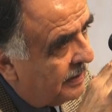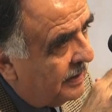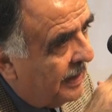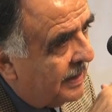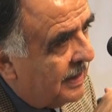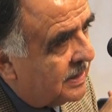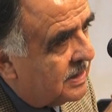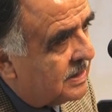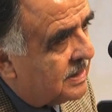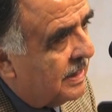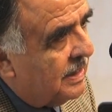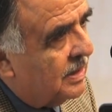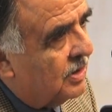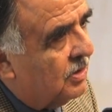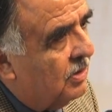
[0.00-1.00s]
Not a
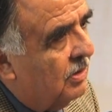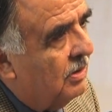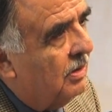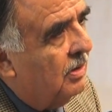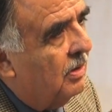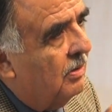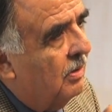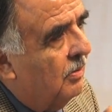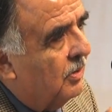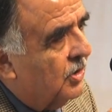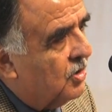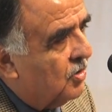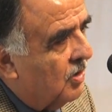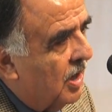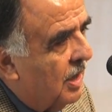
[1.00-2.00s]
single
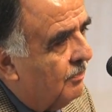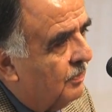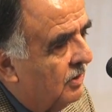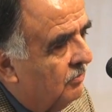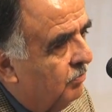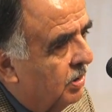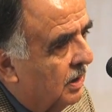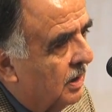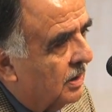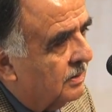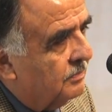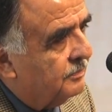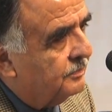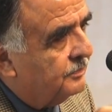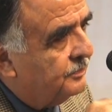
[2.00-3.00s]
drop of
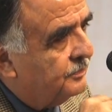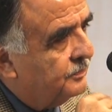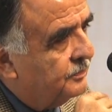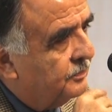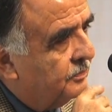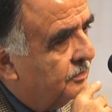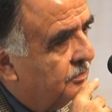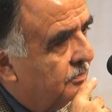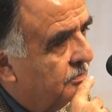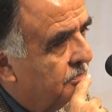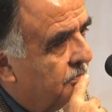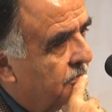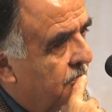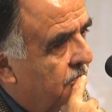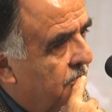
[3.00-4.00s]
blood. What about the
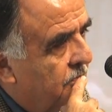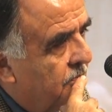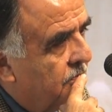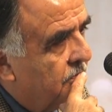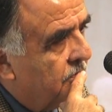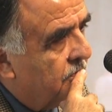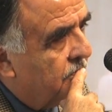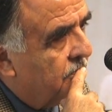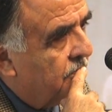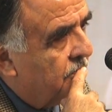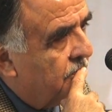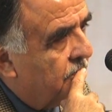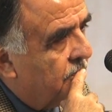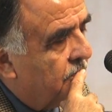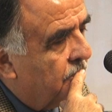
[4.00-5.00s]

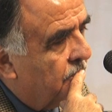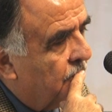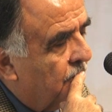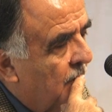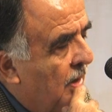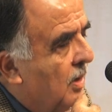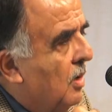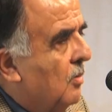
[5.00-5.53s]
morticians?